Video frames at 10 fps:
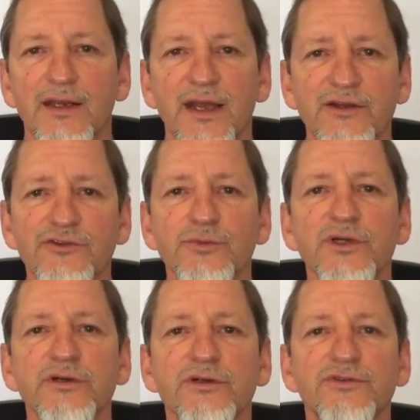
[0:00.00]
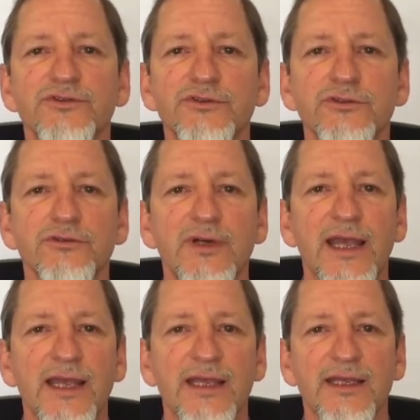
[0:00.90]
Next, we'll do
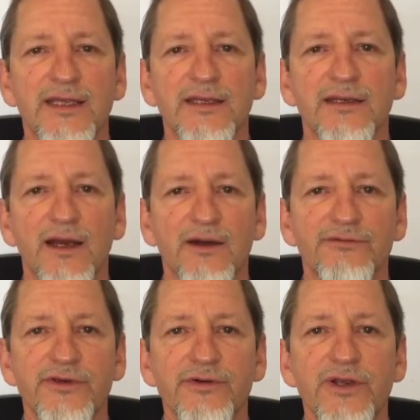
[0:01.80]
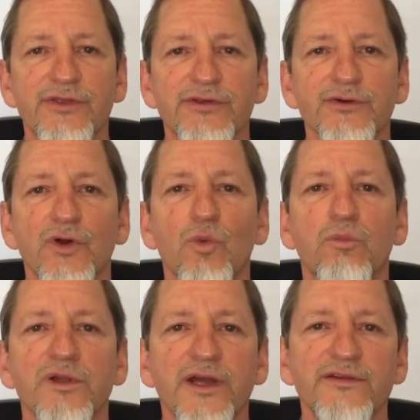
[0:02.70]
a very thorough
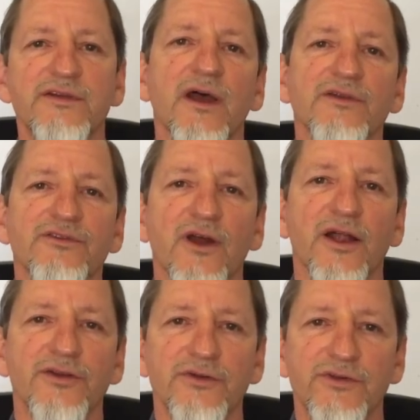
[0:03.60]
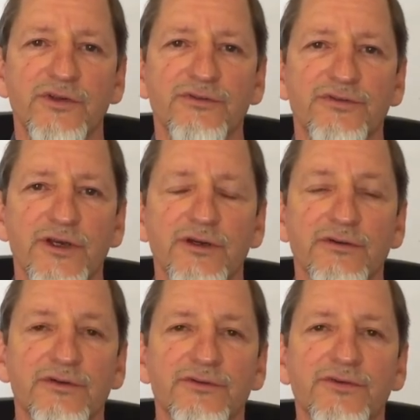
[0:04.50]
blood test on you
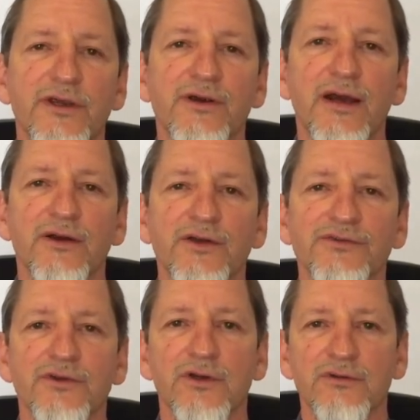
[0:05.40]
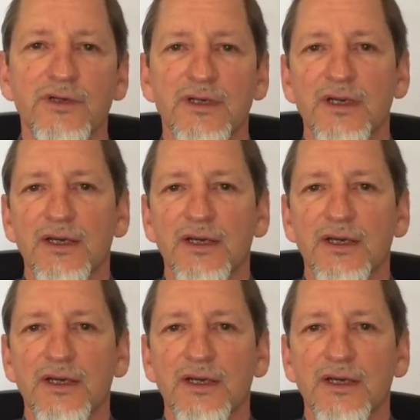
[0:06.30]
to figure out also